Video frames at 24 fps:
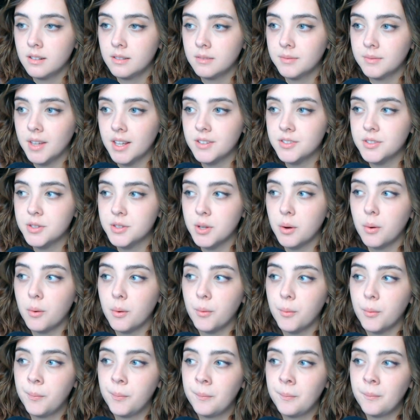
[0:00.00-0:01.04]
And
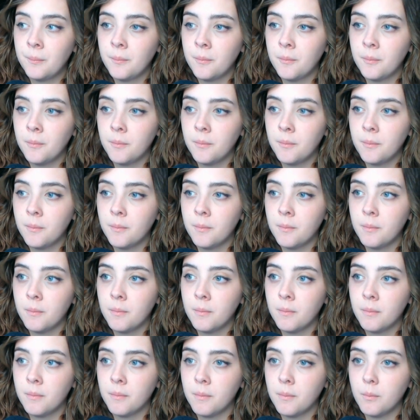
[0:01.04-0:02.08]
so
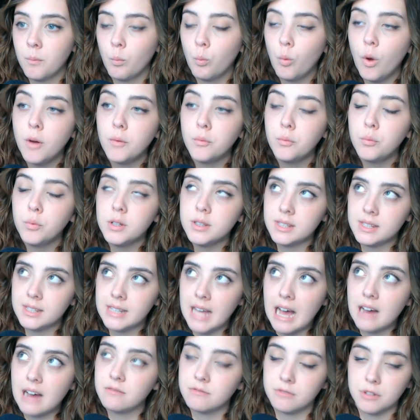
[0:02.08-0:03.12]
what would
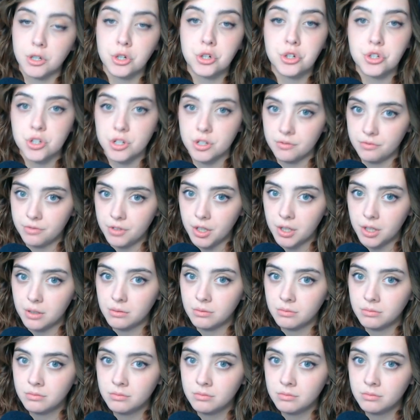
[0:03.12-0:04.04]
that version of you,